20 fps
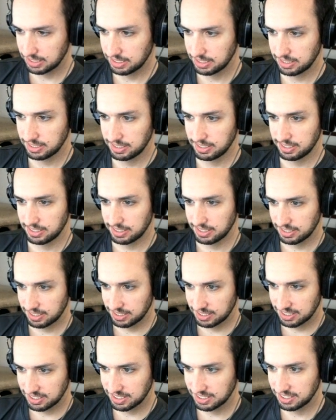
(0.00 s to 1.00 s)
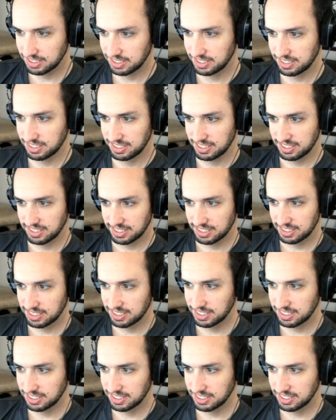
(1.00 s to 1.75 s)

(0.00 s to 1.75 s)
No one is speaking in this clip.